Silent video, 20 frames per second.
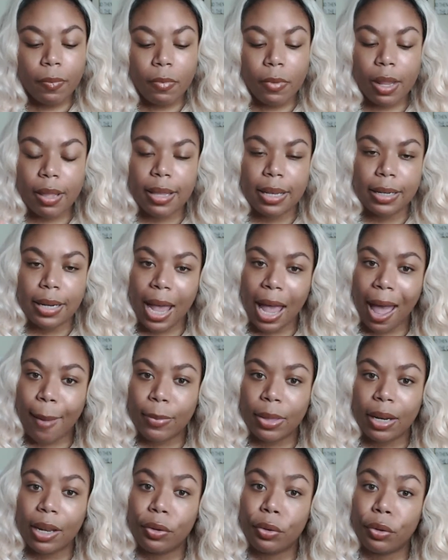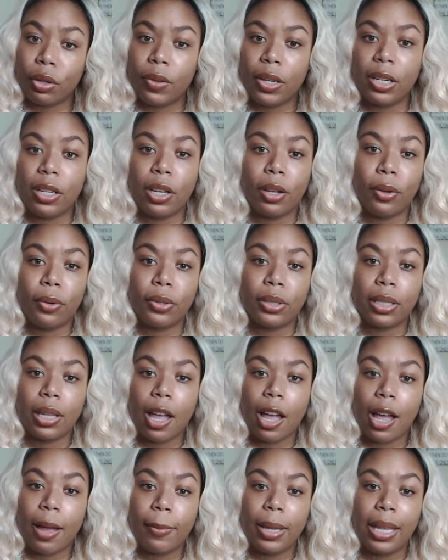the time that I do the videos,
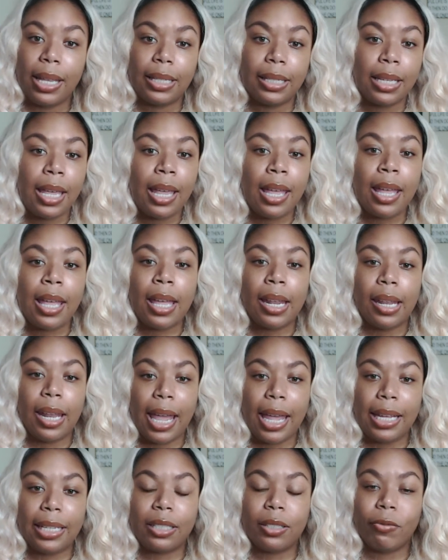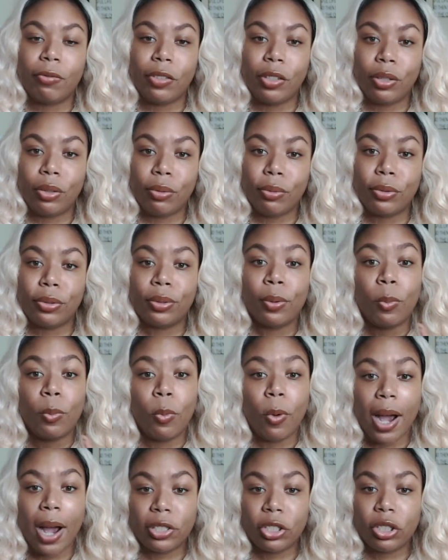comments, likes, views,
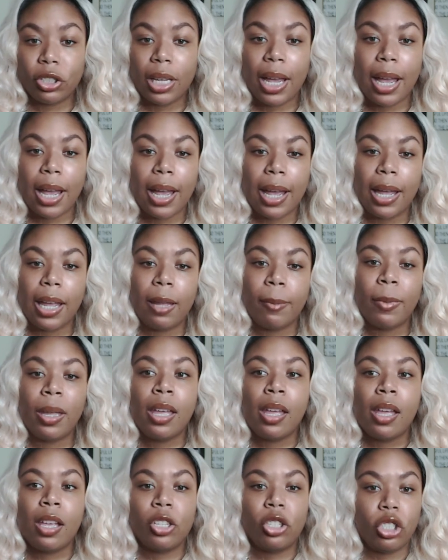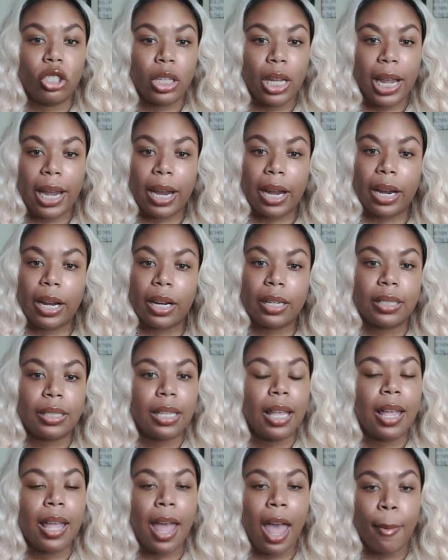watch time, shares,
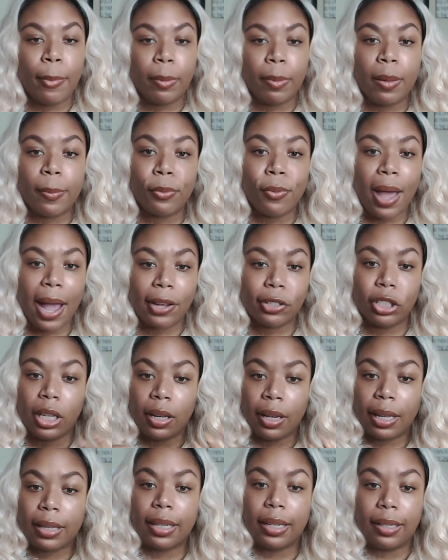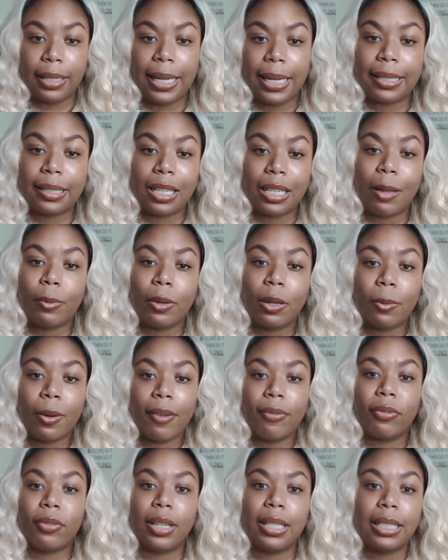how many people actually click the links that we
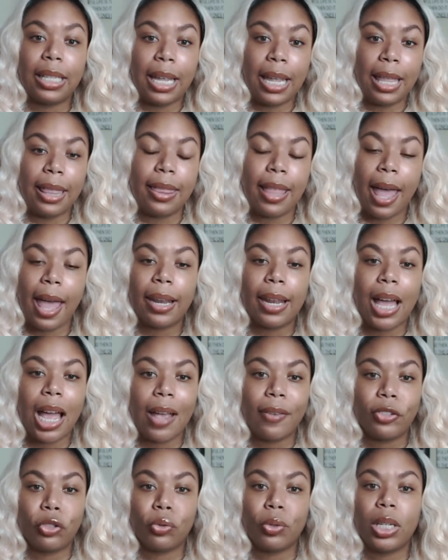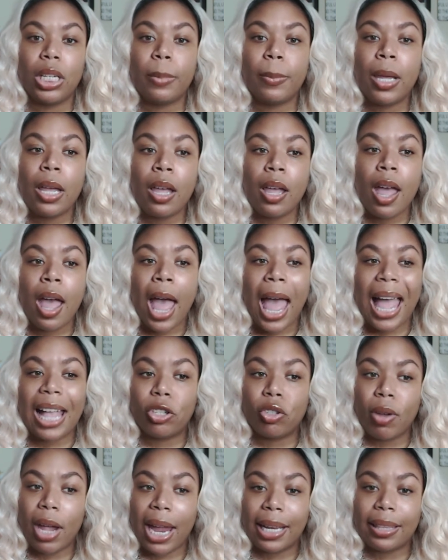reference in that live stream. I
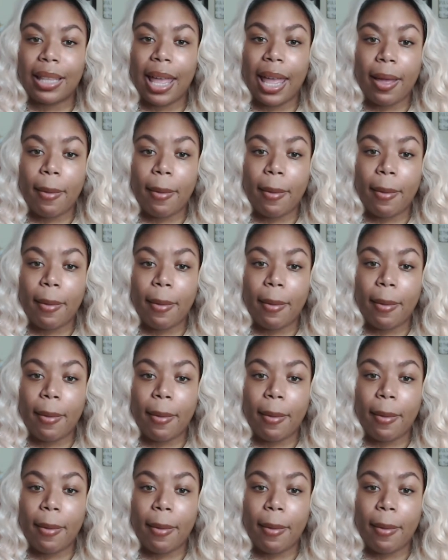track that